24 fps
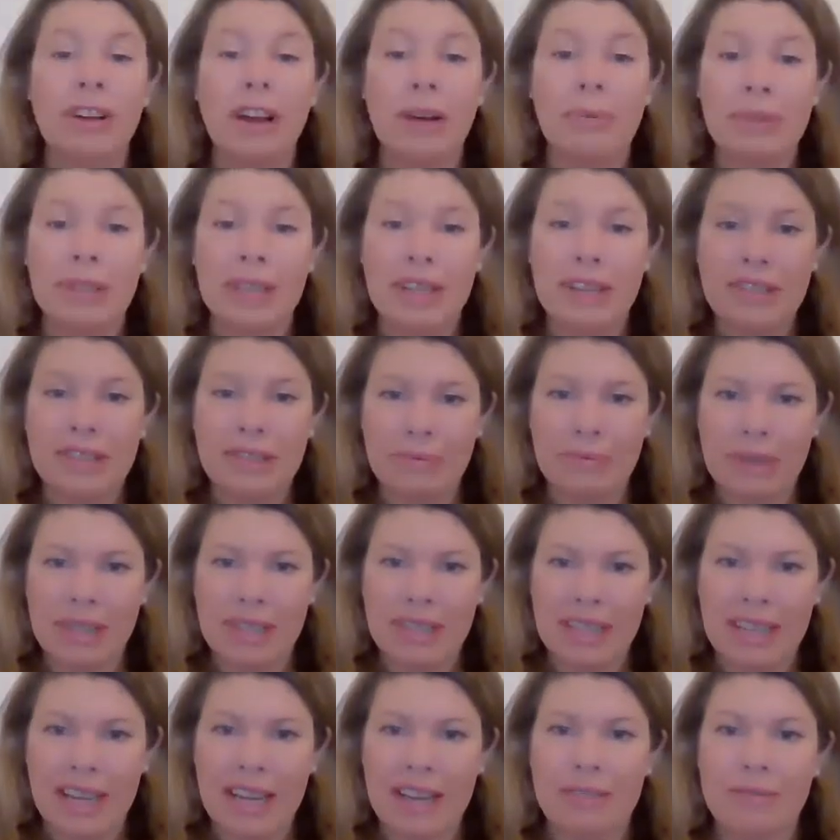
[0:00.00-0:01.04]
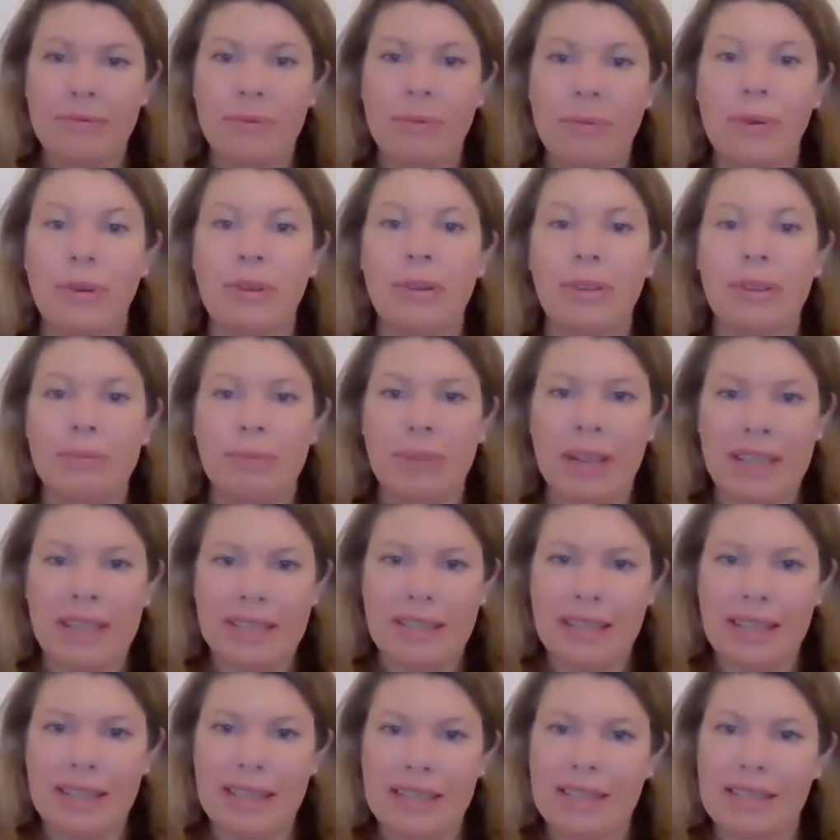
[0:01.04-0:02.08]
accommodation because they can't afford all the
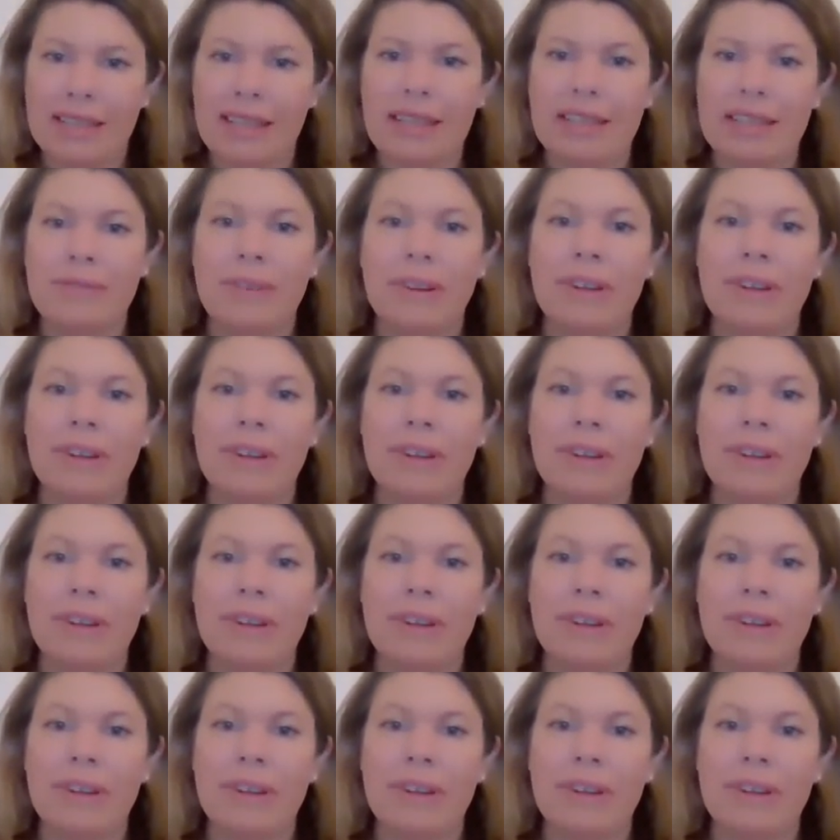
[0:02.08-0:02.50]
maintenance, and that's